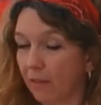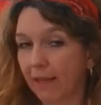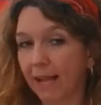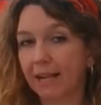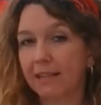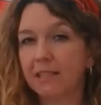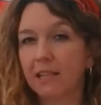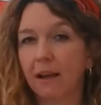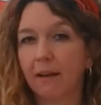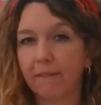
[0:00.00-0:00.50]

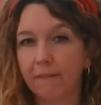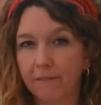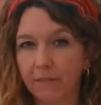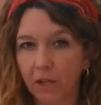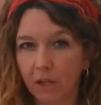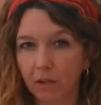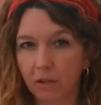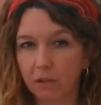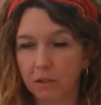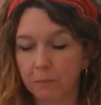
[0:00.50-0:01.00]
That's our
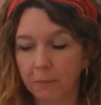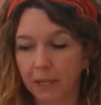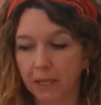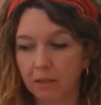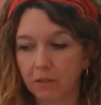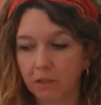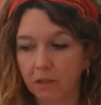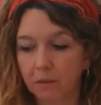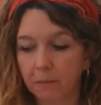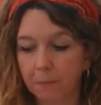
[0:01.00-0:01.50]
first
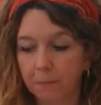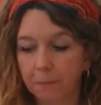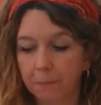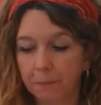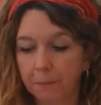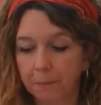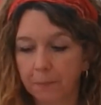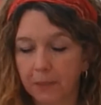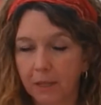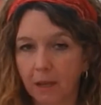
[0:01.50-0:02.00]
picture
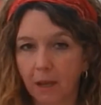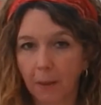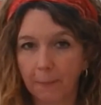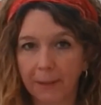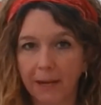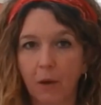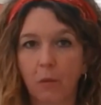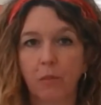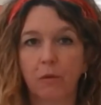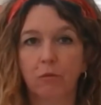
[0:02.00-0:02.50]

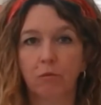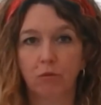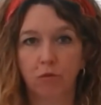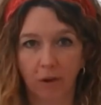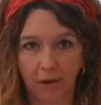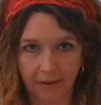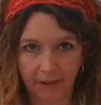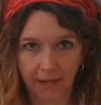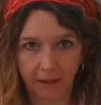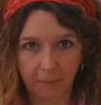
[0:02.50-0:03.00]
about the
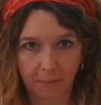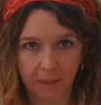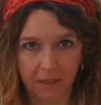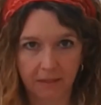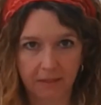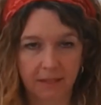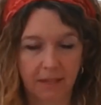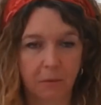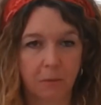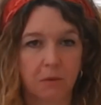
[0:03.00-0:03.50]
running
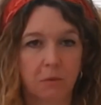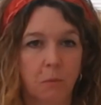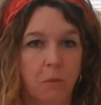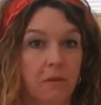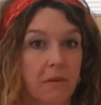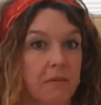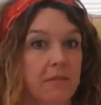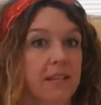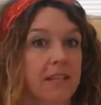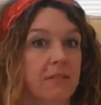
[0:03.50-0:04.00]
because that was
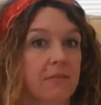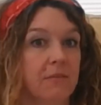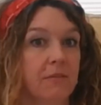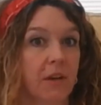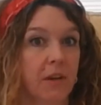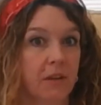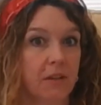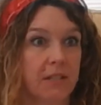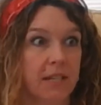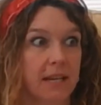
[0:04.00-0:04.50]
one of his
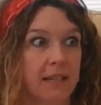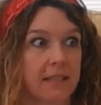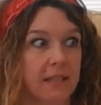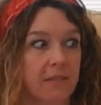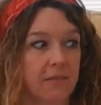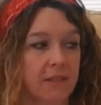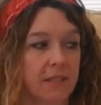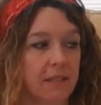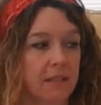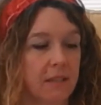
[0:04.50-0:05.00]
first
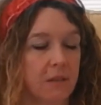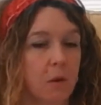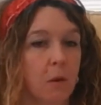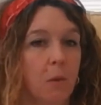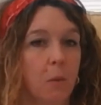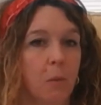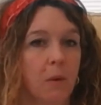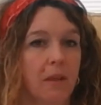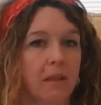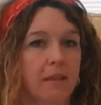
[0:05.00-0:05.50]
activities
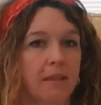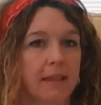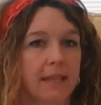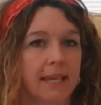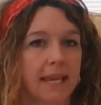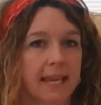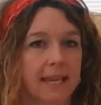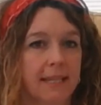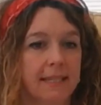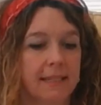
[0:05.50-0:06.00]
with the
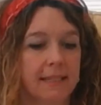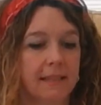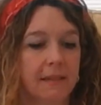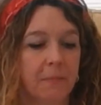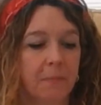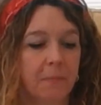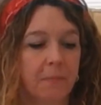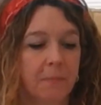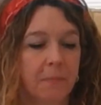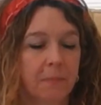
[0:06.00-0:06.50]
geese.
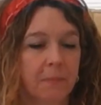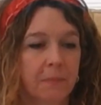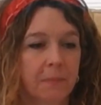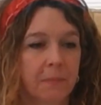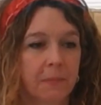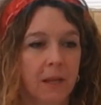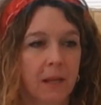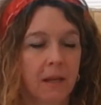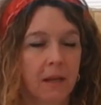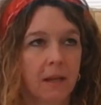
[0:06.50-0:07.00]

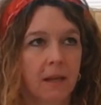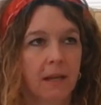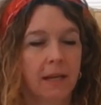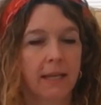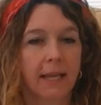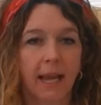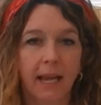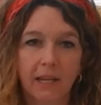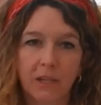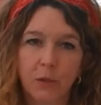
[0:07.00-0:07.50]

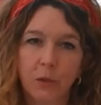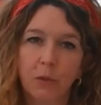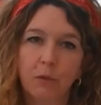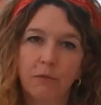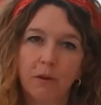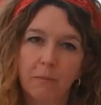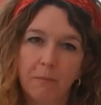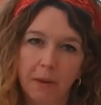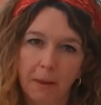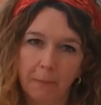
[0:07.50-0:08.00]
Can you
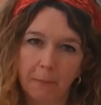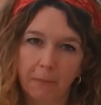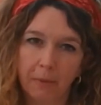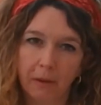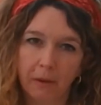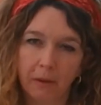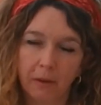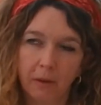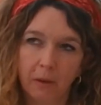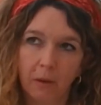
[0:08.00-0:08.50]

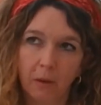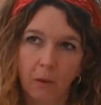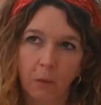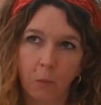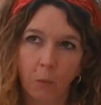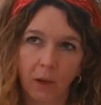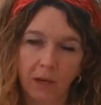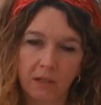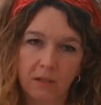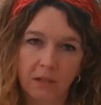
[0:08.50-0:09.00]
remember
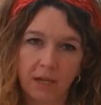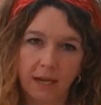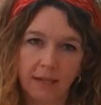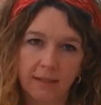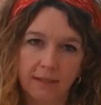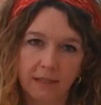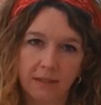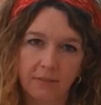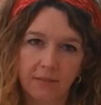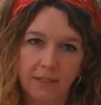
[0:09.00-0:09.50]
which
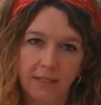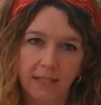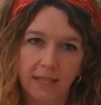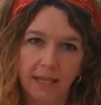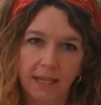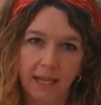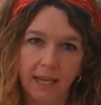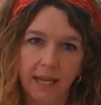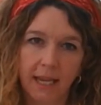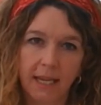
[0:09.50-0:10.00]

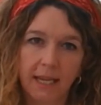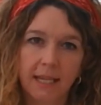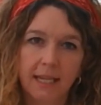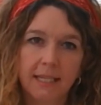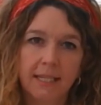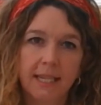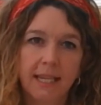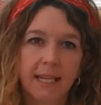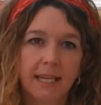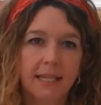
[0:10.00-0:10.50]
activity he
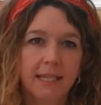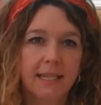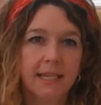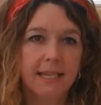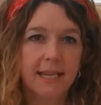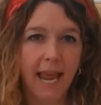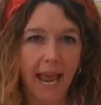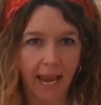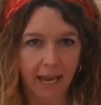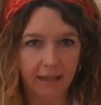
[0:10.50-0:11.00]
did
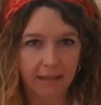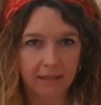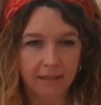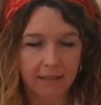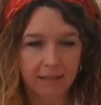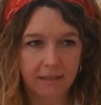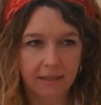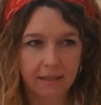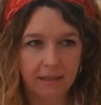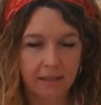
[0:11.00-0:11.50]

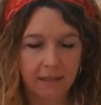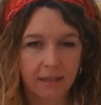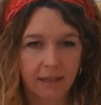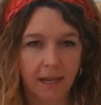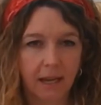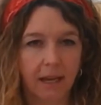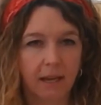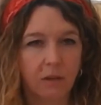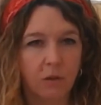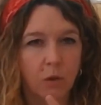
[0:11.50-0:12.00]
next?
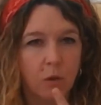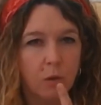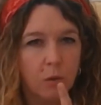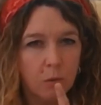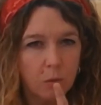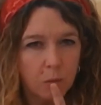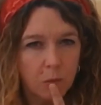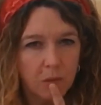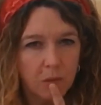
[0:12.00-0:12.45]
And who